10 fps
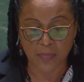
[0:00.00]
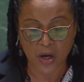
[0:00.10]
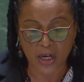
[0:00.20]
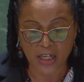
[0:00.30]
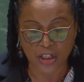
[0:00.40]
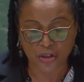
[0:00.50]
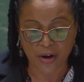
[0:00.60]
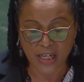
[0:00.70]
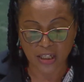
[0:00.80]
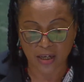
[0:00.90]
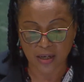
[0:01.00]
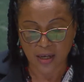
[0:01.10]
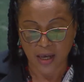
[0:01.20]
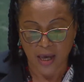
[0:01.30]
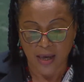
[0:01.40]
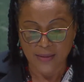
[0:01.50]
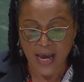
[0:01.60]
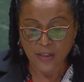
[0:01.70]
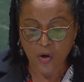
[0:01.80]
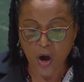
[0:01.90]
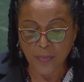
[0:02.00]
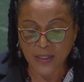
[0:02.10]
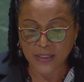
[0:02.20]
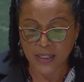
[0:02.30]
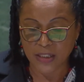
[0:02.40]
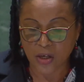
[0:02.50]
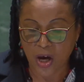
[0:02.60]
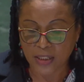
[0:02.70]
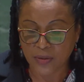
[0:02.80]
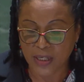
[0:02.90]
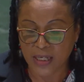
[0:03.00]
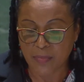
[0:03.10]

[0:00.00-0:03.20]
blood and treasure that opened the door to the